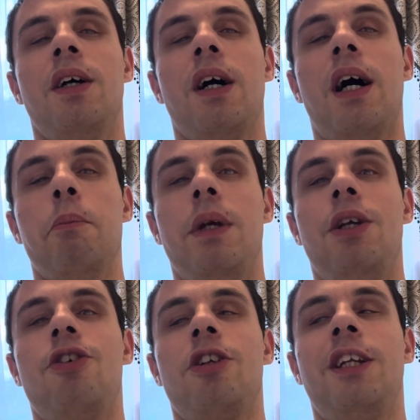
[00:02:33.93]

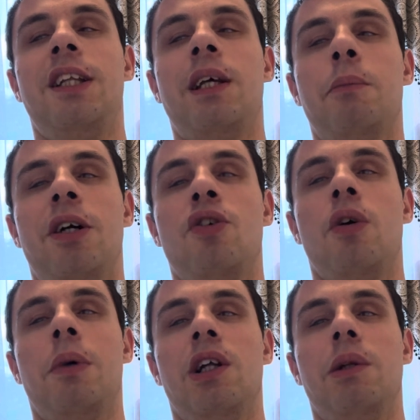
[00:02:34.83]
immediately. They might
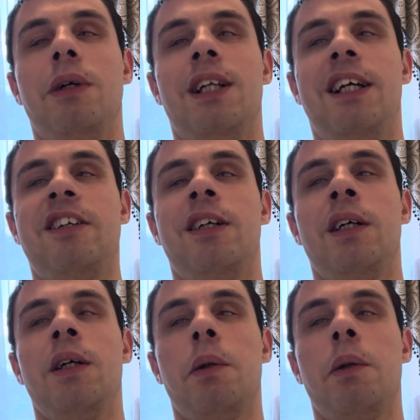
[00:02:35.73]
come a little bit later,